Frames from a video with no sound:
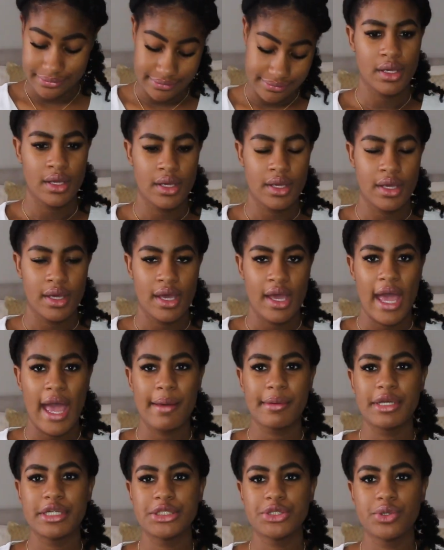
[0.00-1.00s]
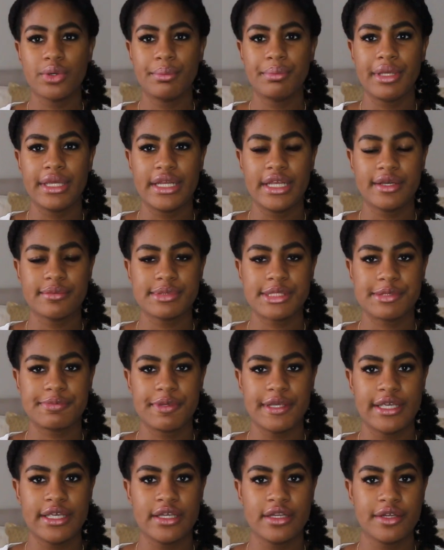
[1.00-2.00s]
I'm gonna do a medium
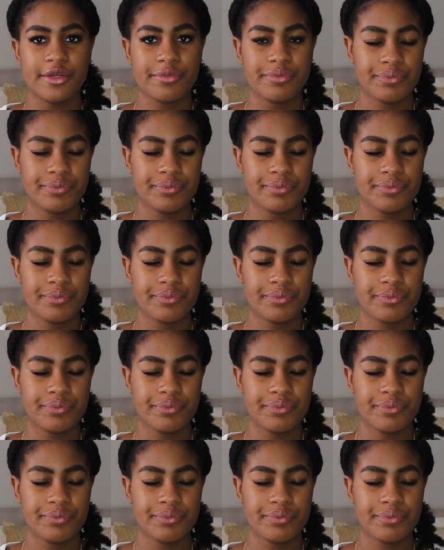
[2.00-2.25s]
speed.